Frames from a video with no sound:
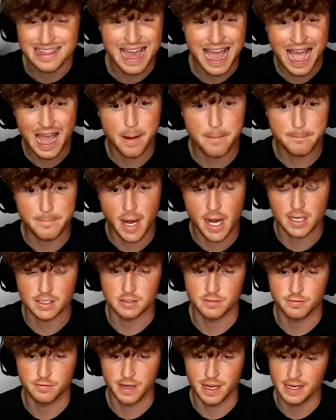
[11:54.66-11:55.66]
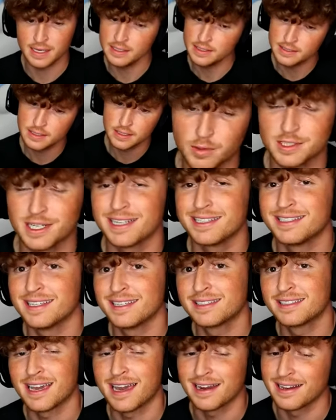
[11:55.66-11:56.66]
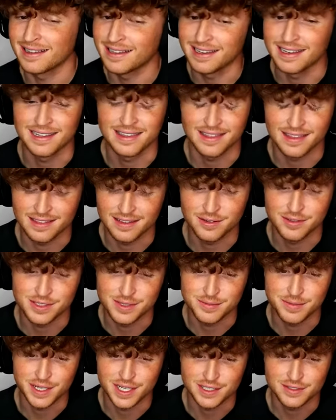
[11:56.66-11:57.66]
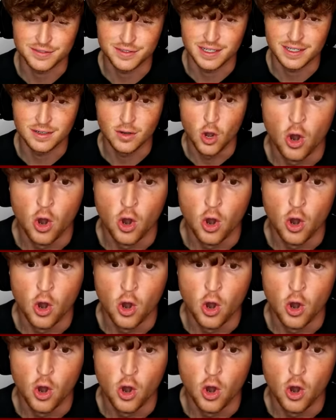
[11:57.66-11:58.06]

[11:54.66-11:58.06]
that boss fight, which I did kind of like that there was a boss fight.